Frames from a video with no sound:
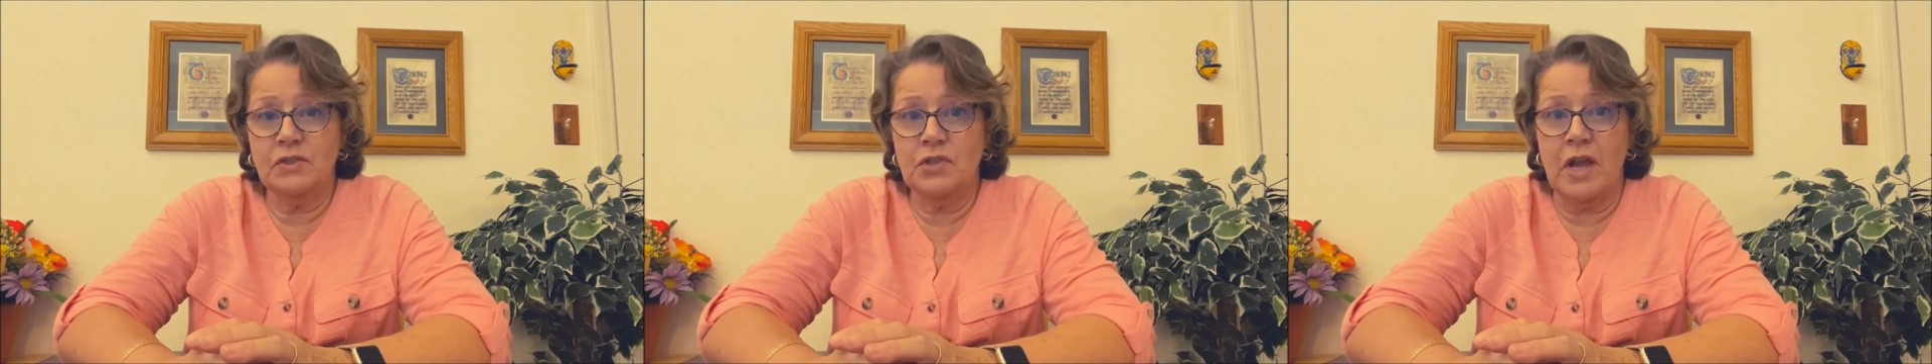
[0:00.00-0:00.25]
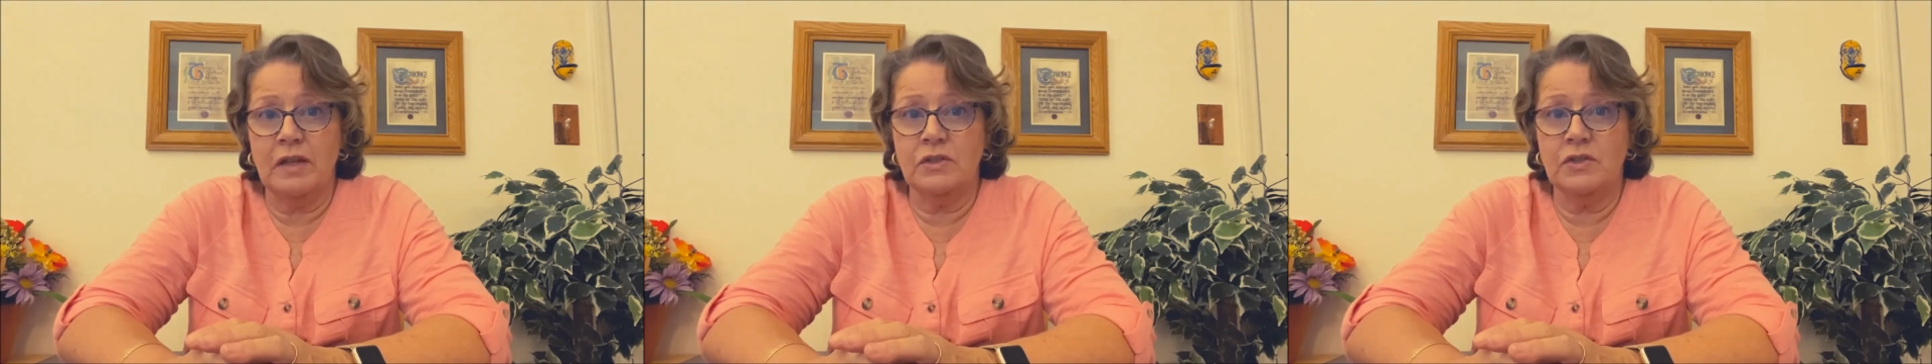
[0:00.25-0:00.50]

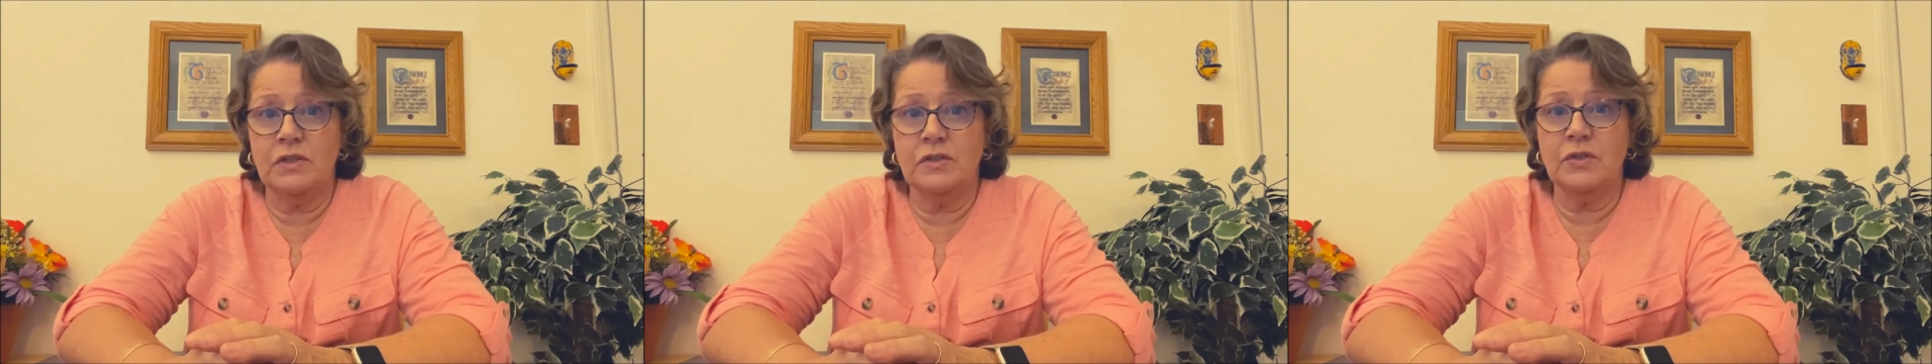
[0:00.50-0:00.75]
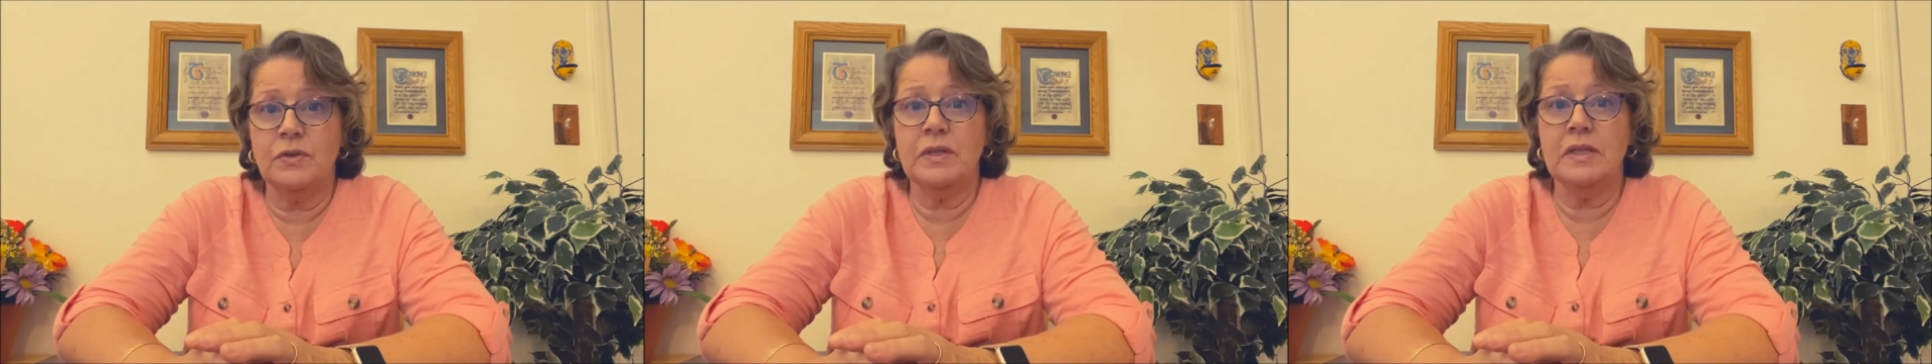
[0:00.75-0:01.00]
challenges
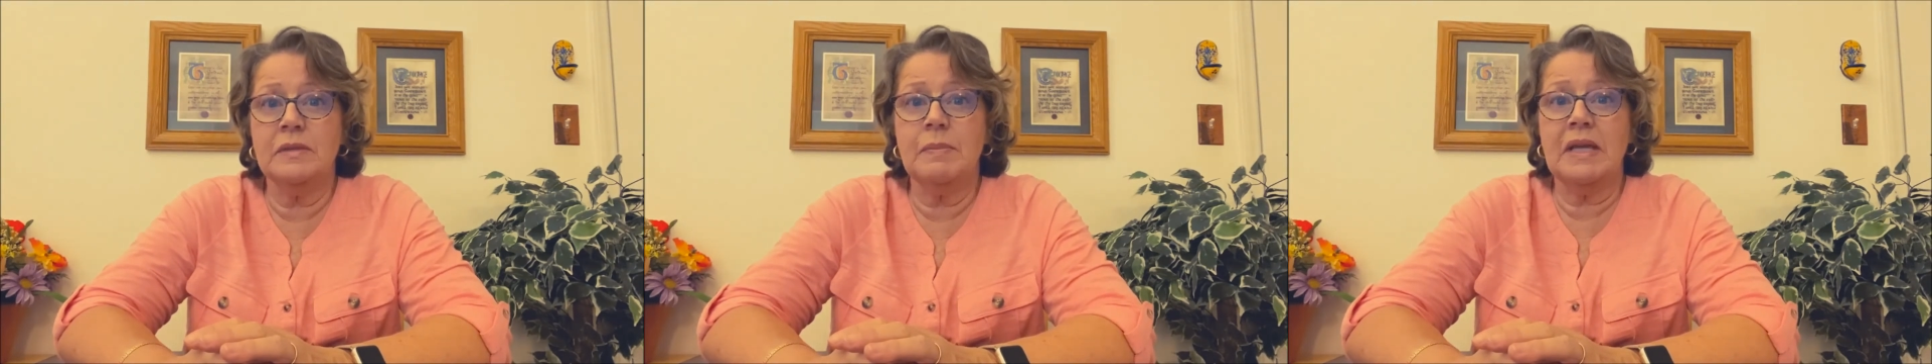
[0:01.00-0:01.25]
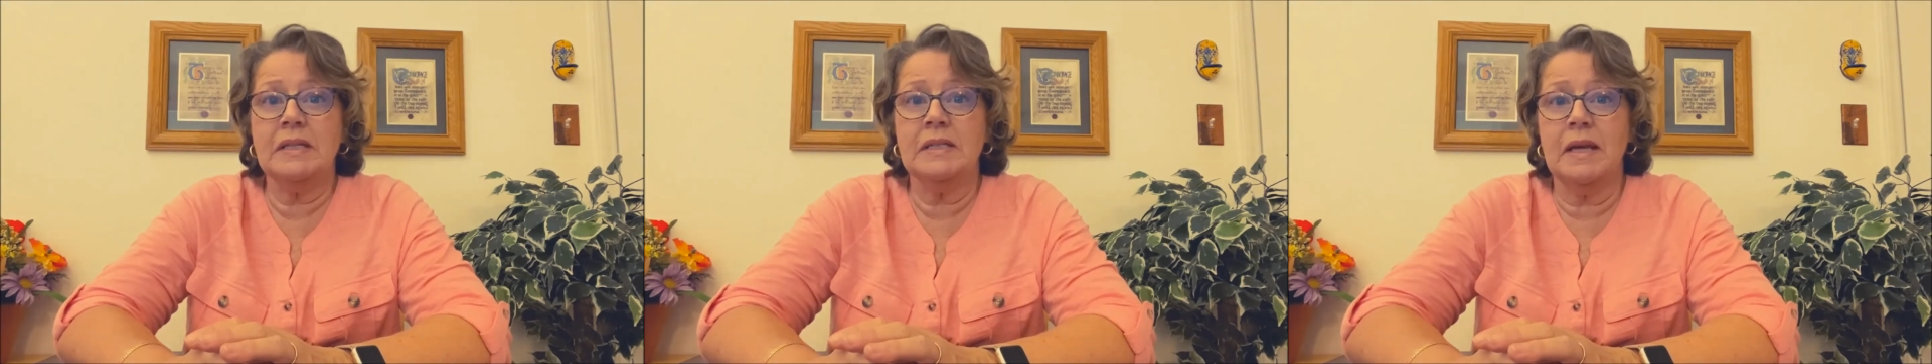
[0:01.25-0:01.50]
during this
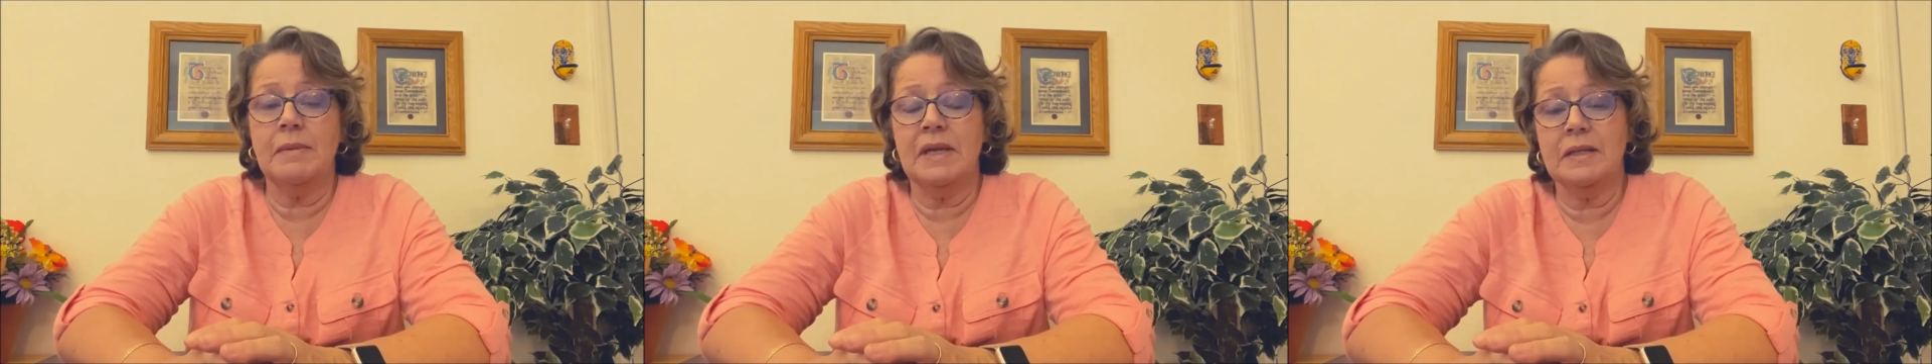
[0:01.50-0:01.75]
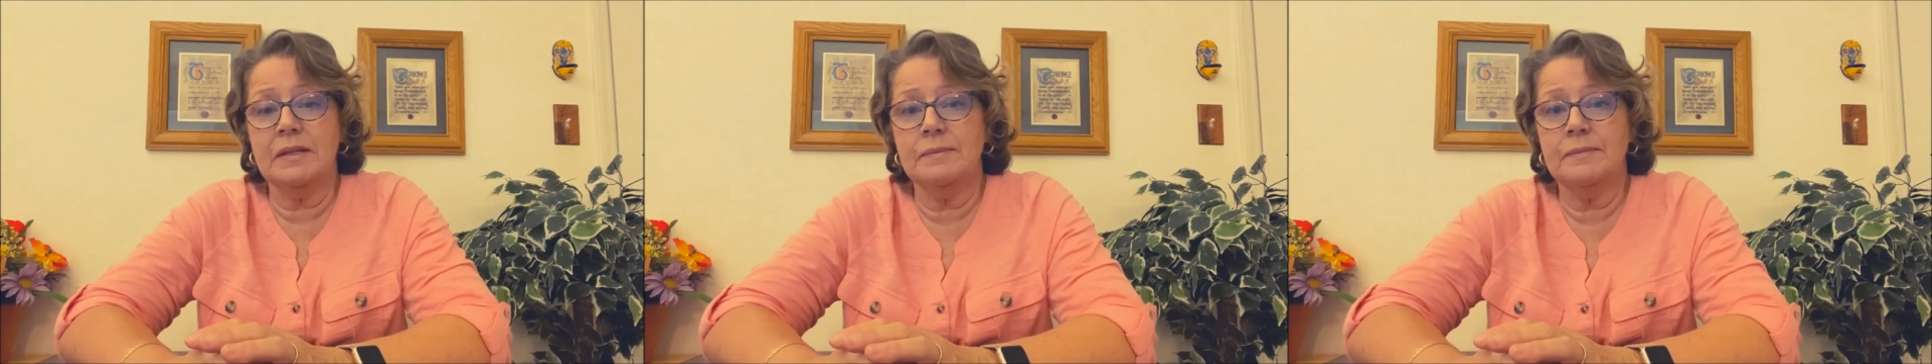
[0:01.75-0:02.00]

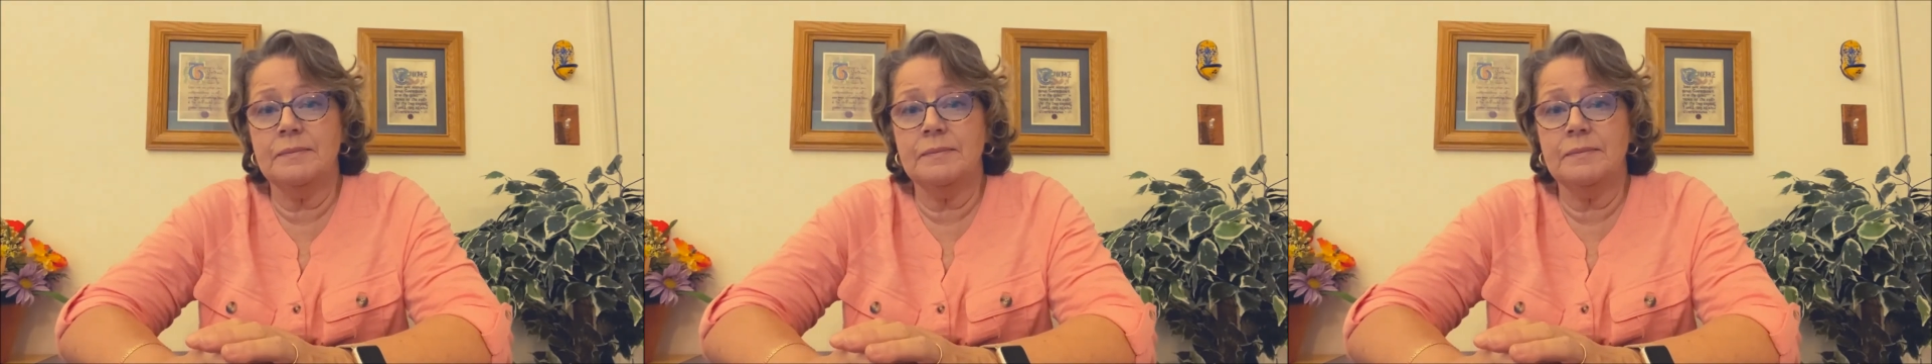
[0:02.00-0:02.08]
pandemic.